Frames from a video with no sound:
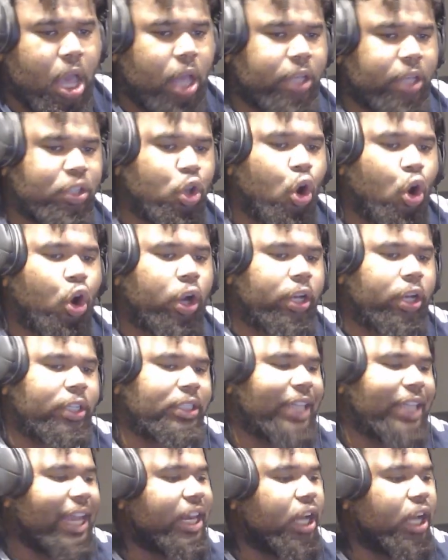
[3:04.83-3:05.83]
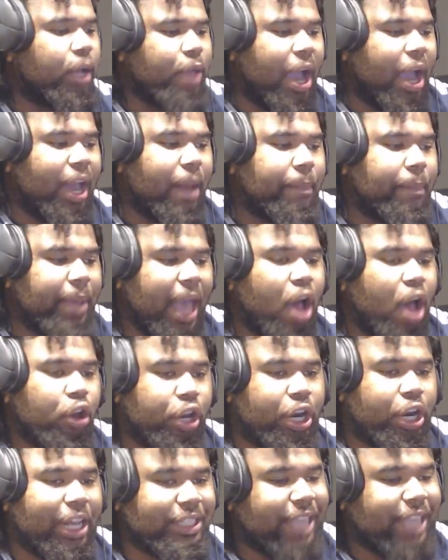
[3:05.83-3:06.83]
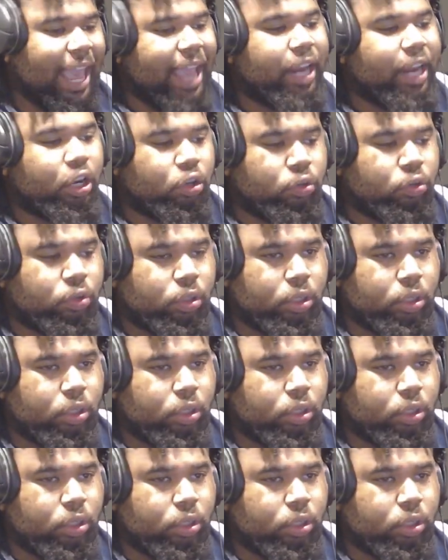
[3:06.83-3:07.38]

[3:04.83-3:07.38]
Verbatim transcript: Dort, J Dub, y'all gotta be out there. That's Kato.